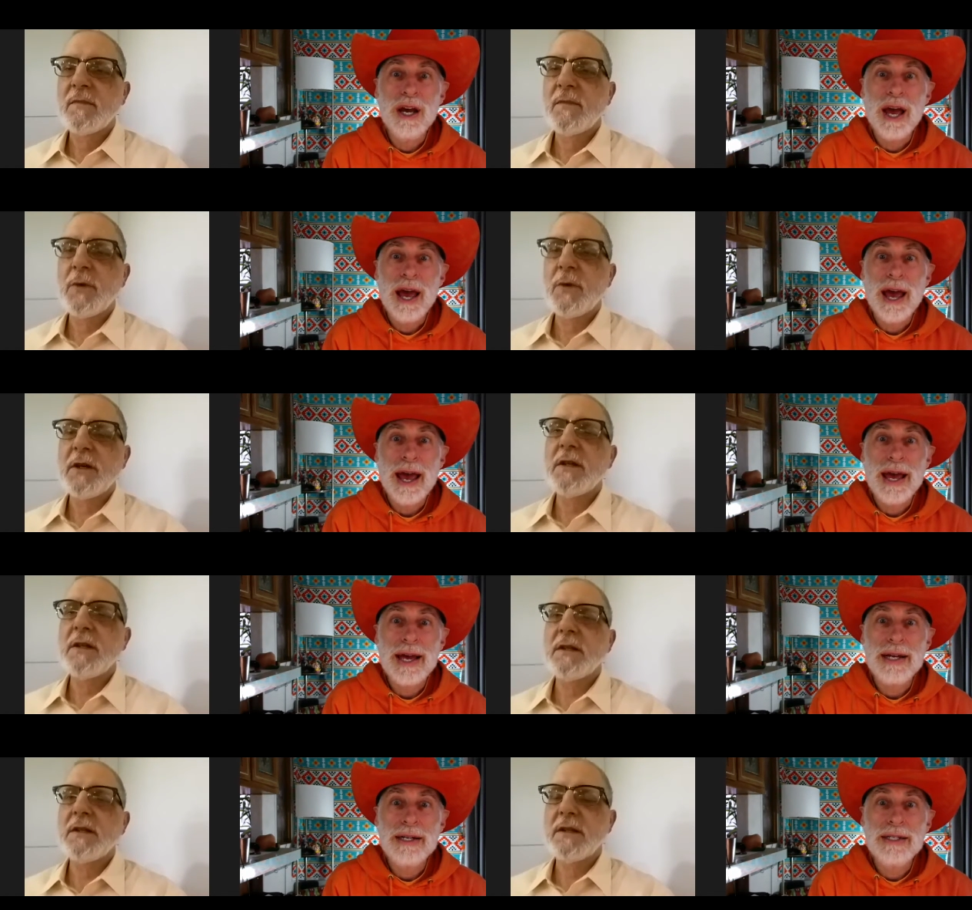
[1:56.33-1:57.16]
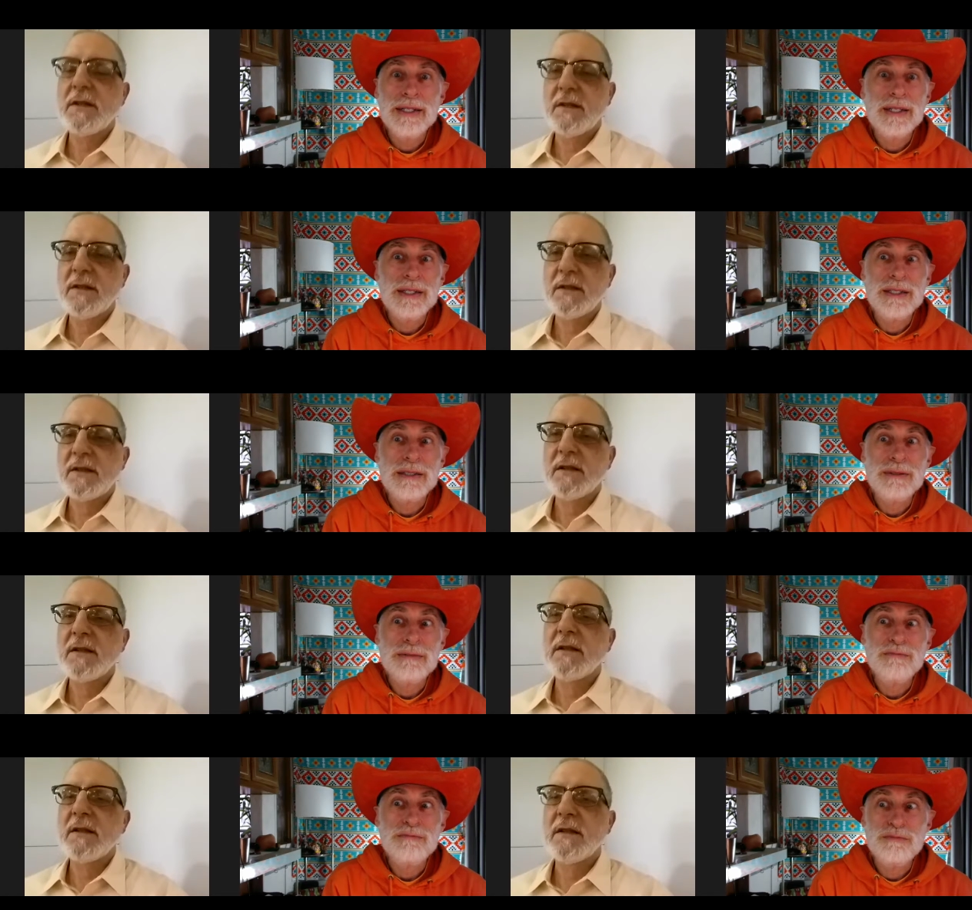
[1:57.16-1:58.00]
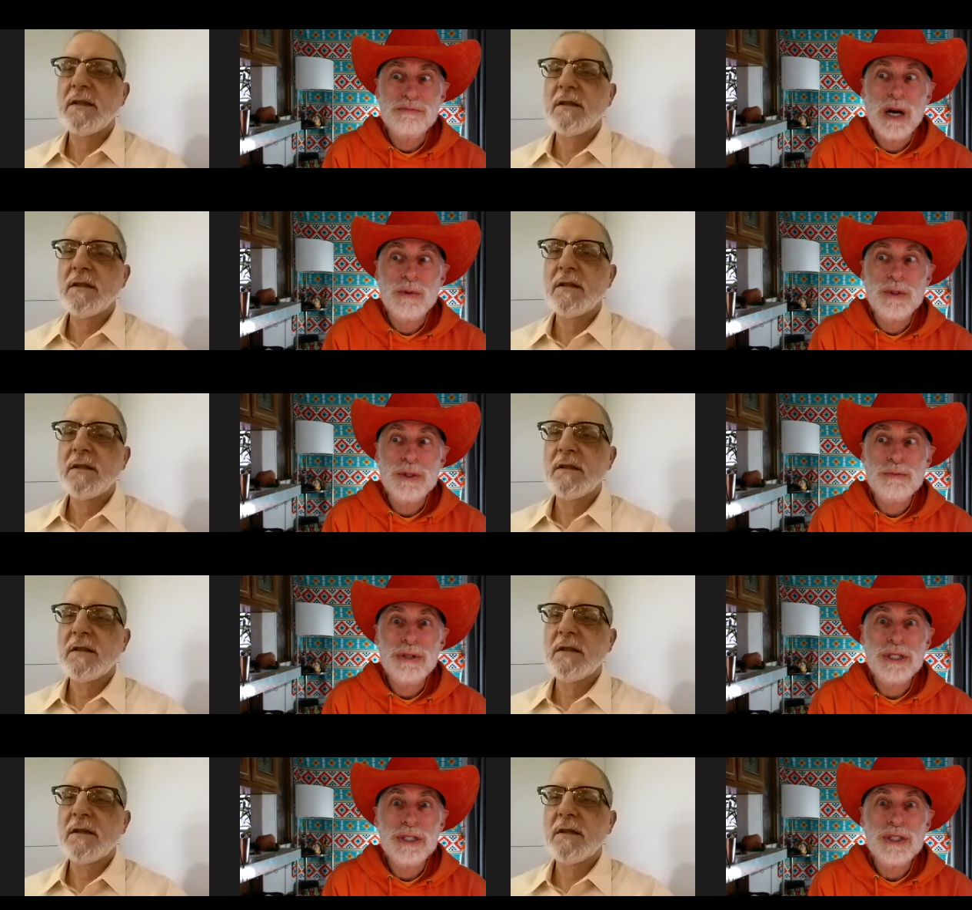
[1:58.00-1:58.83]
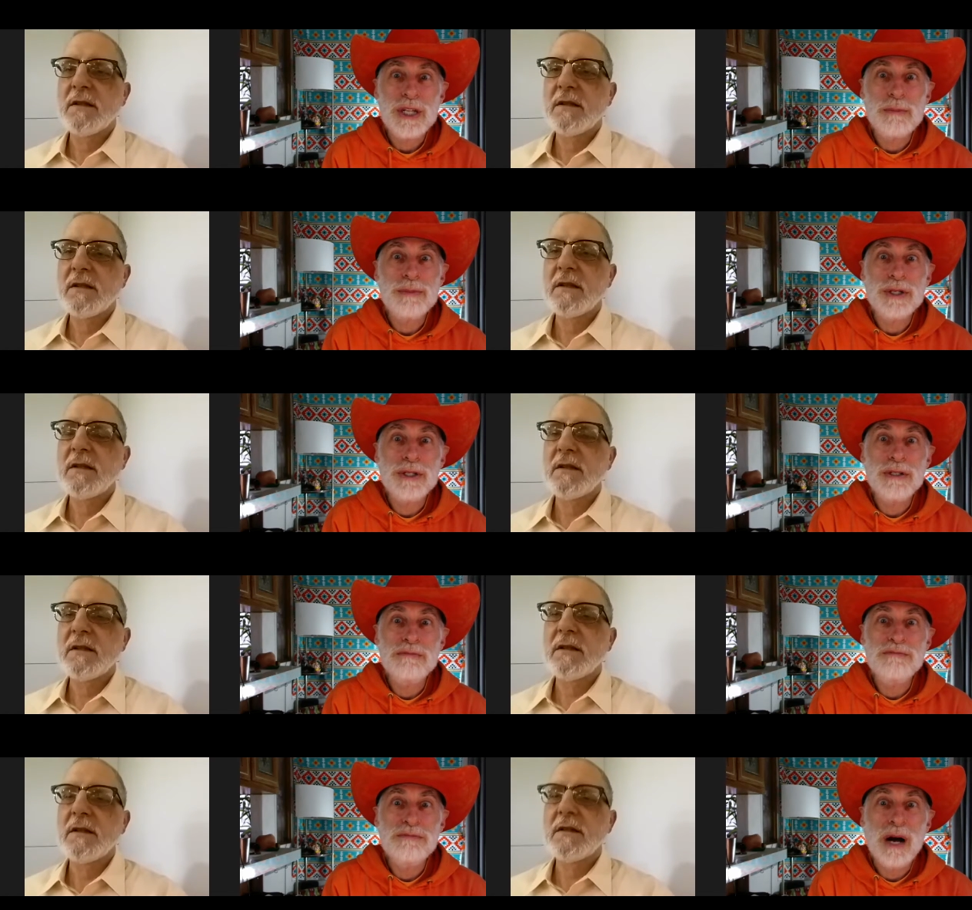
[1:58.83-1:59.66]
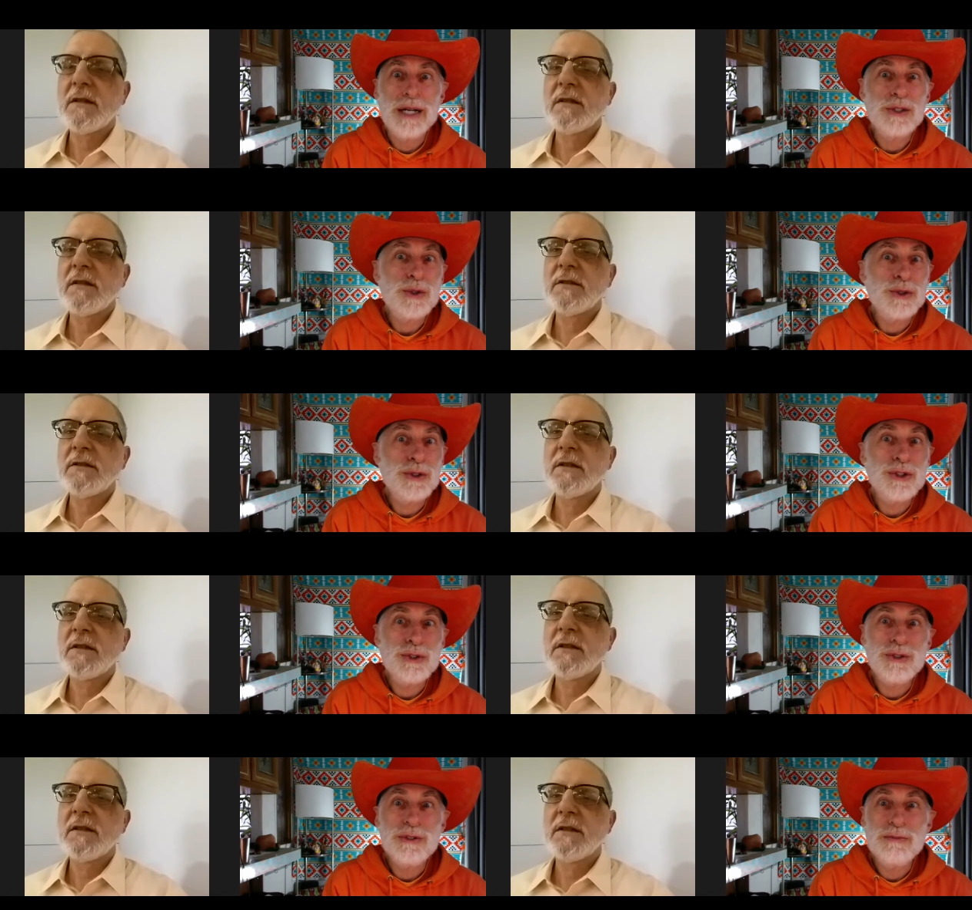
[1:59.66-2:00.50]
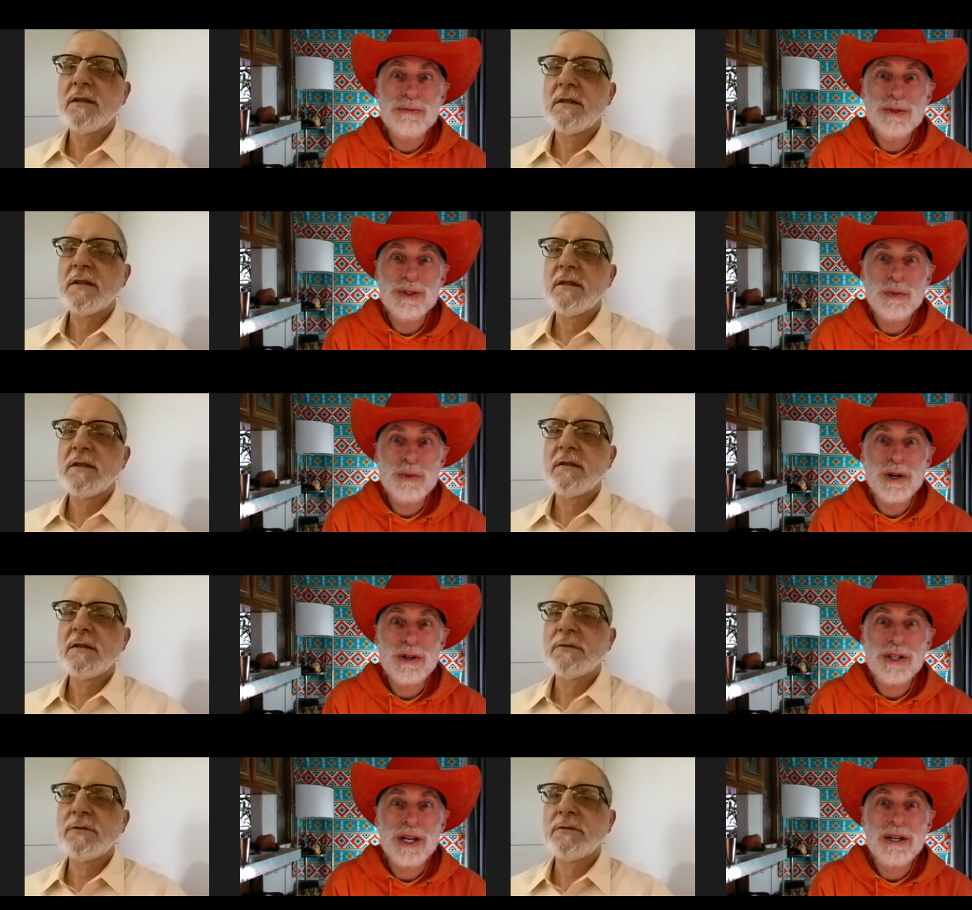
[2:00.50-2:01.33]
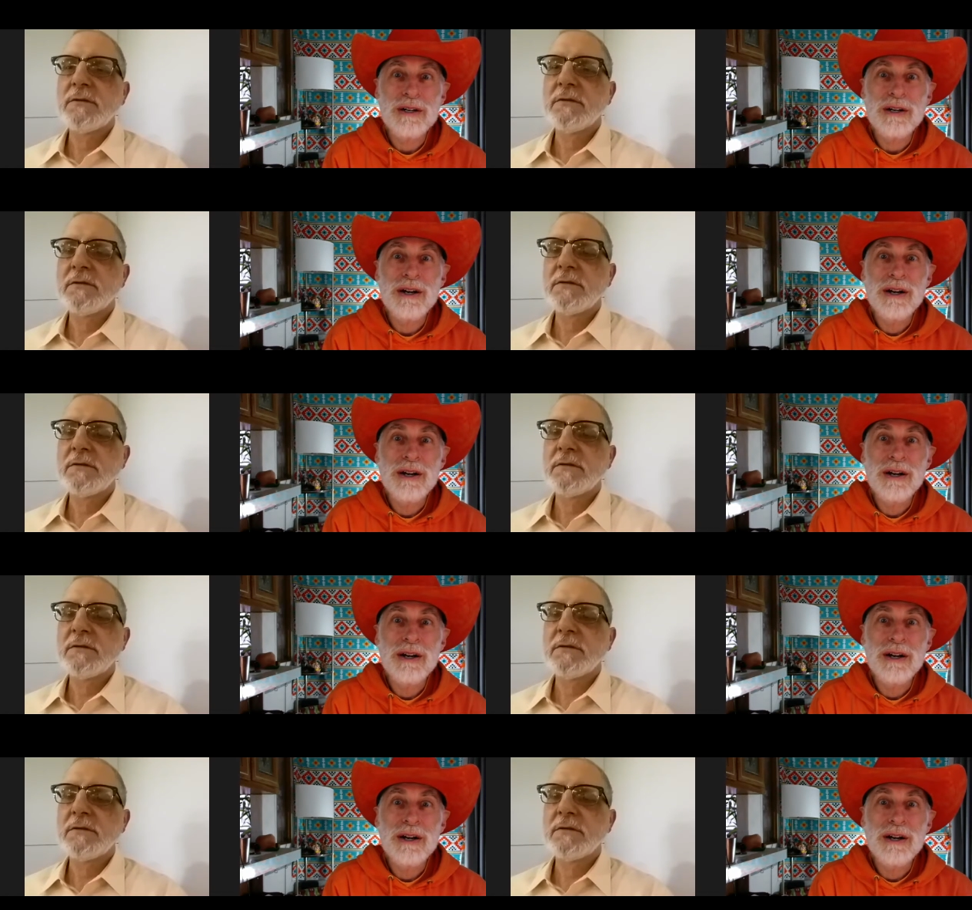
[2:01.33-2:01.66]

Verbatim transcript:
Speaker 1: Right. And I was a pretty skeptical high school student somewhere in there.